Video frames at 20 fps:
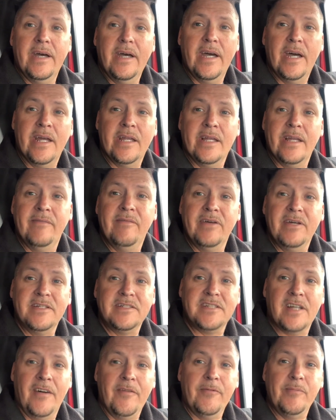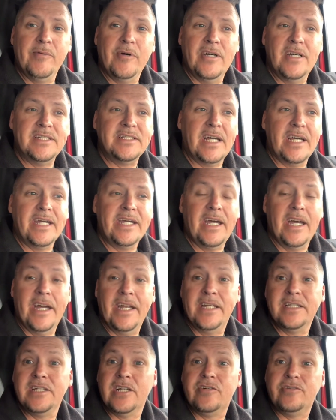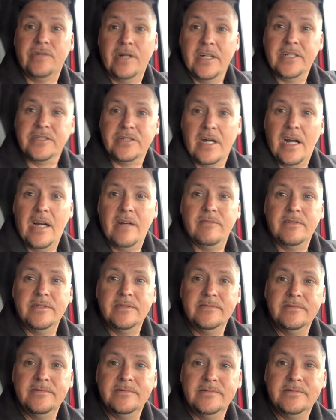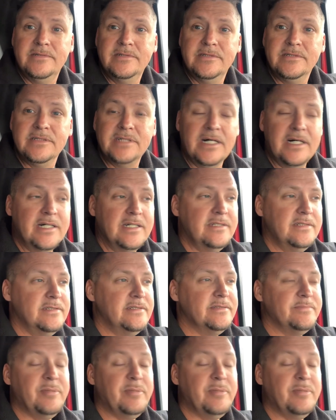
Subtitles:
and living as comfortably as I can as a truck driver, okay?